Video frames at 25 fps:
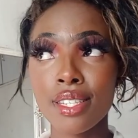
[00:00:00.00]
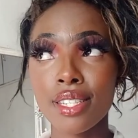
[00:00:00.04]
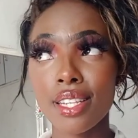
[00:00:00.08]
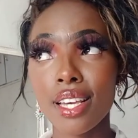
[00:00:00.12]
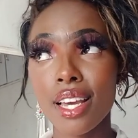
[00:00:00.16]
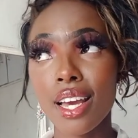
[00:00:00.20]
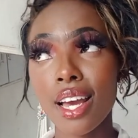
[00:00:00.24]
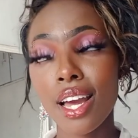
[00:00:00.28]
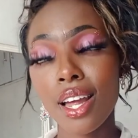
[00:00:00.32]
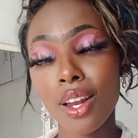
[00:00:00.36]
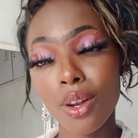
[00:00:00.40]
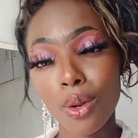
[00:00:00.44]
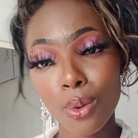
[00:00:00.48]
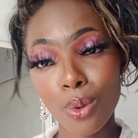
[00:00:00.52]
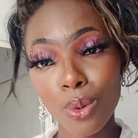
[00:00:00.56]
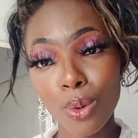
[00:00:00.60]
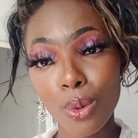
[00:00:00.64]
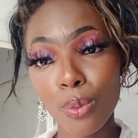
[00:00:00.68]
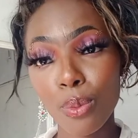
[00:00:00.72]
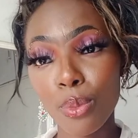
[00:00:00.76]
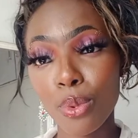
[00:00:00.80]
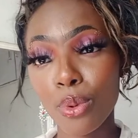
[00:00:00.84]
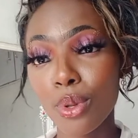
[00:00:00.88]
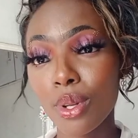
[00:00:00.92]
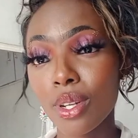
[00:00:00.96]
girl
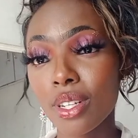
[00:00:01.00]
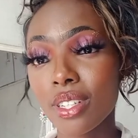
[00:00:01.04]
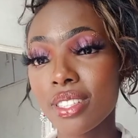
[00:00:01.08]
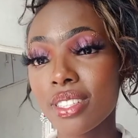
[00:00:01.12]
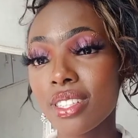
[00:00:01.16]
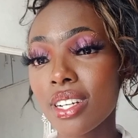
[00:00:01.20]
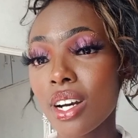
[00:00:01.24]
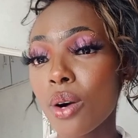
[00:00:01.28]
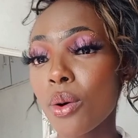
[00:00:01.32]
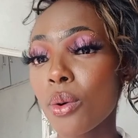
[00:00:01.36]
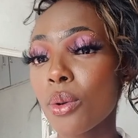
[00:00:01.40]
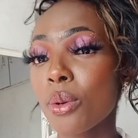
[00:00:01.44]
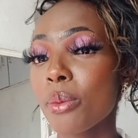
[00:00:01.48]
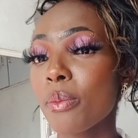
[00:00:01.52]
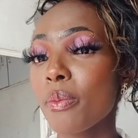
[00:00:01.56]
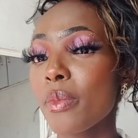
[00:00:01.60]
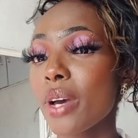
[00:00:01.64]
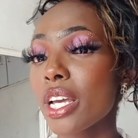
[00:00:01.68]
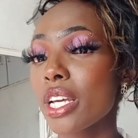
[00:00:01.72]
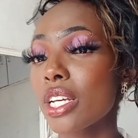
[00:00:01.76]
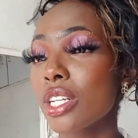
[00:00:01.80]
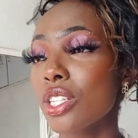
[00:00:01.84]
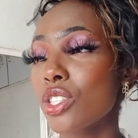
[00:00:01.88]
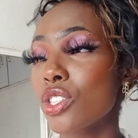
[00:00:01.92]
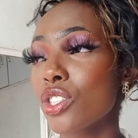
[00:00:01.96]
who pulled down
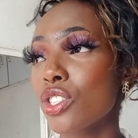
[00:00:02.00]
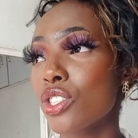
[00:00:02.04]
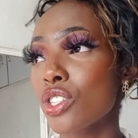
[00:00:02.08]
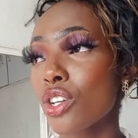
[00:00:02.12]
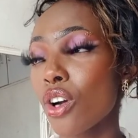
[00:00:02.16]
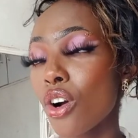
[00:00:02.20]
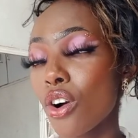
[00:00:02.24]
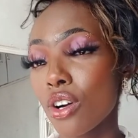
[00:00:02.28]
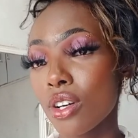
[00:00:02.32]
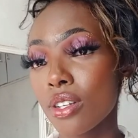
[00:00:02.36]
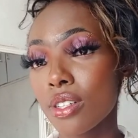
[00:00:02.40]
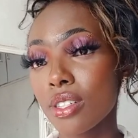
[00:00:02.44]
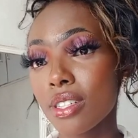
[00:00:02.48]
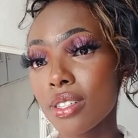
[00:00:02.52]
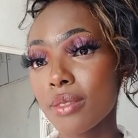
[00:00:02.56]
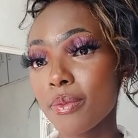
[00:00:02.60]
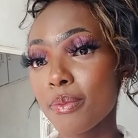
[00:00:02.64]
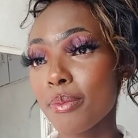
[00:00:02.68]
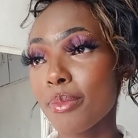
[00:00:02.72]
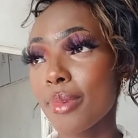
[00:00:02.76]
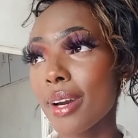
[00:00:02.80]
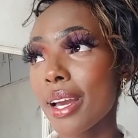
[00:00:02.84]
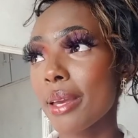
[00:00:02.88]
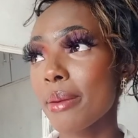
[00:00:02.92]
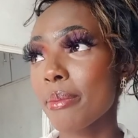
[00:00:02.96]
my shorts
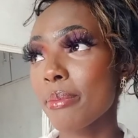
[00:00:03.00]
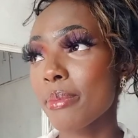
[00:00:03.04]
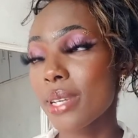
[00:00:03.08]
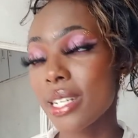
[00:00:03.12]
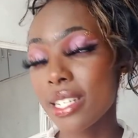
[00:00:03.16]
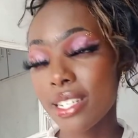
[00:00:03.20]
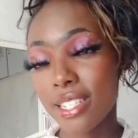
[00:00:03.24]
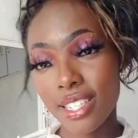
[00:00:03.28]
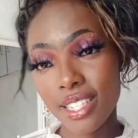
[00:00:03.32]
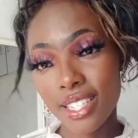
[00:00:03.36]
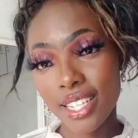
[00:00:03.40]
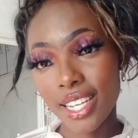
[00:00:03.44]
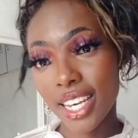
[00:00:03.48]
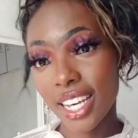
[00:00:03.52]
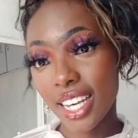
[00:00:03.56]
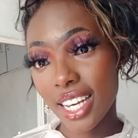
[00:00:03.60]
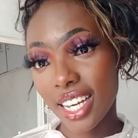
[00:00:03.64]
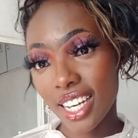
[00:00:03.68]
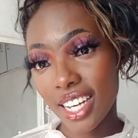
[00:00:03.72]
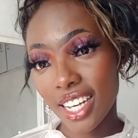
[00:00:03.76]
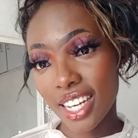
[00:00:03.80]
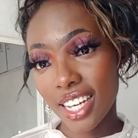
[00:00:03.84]
by mistake.